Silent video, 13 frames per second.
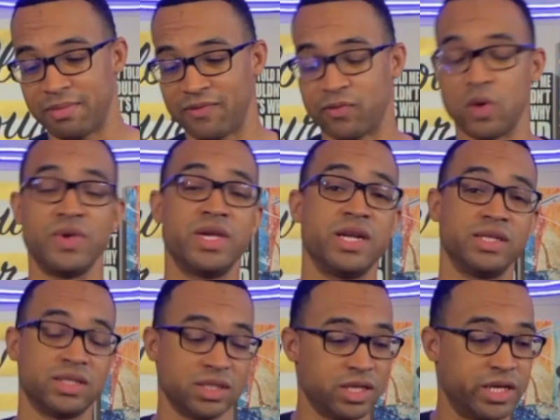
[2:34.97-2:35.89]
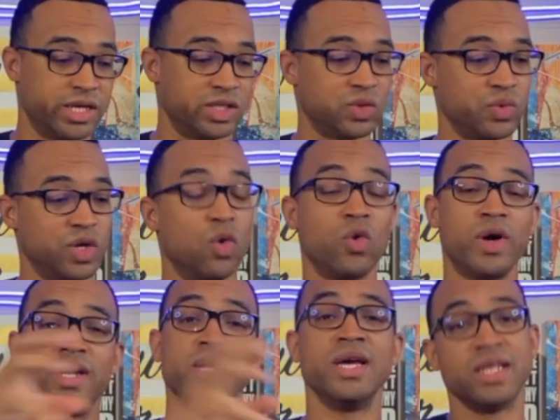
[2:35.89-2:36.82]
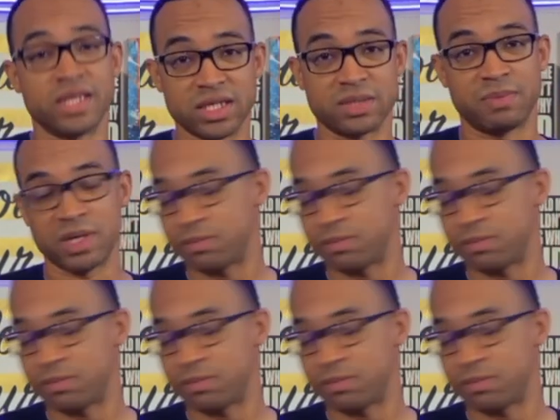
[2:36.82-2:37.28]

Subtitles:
before we get into the history on this Big